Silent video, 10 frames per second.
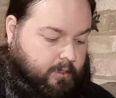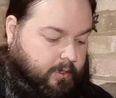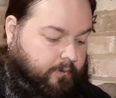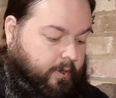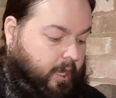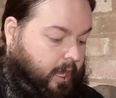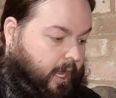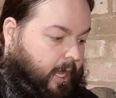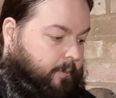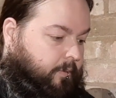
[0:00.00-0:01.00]
So,
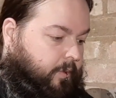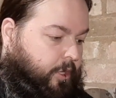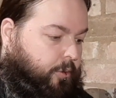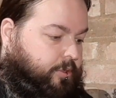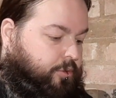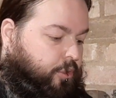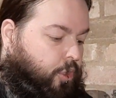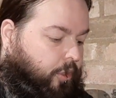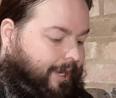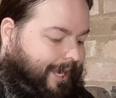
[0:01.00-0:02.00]
and also
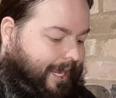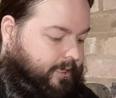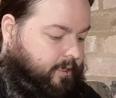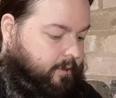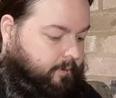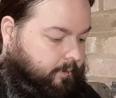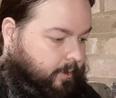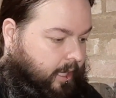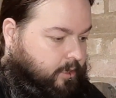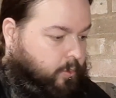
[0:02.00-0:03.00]
longer legged
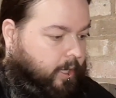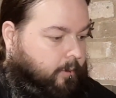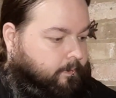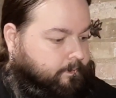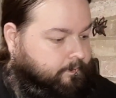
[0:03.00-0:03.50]
as well.